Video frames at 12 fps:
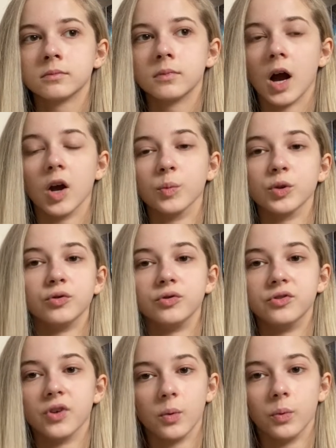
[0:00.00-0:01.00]
I almost
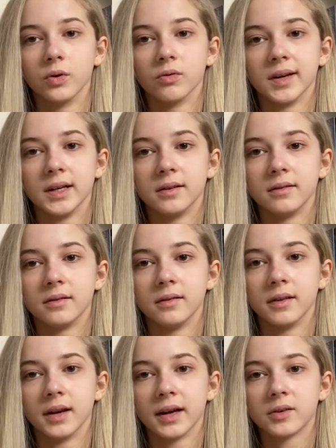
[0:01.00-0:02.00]
don't want to read
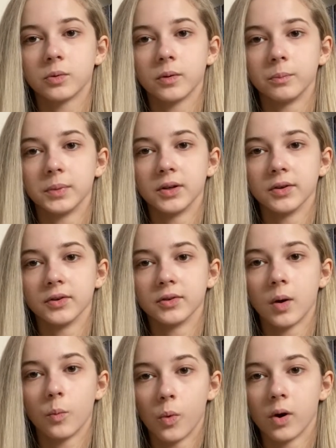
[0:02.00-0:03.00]
the next one because
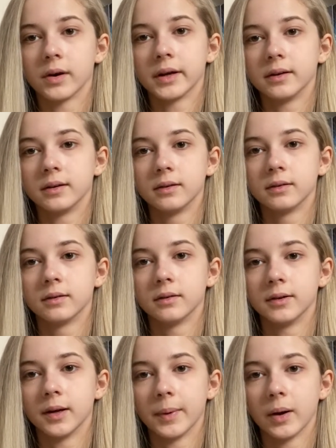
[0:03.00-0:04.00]
I'm worried
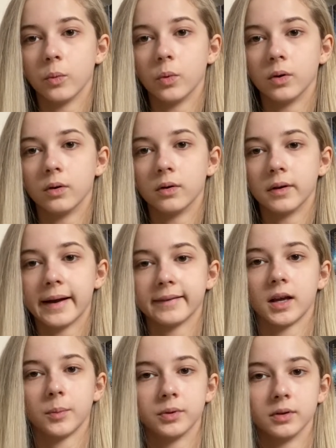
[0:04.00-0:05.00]
about what has
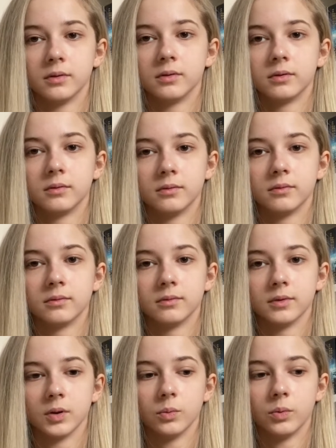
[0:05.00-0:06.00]
happened
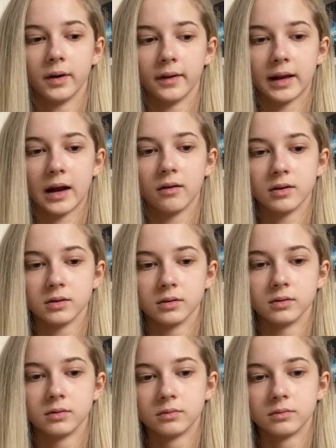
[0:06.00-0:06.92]
to one of the characters.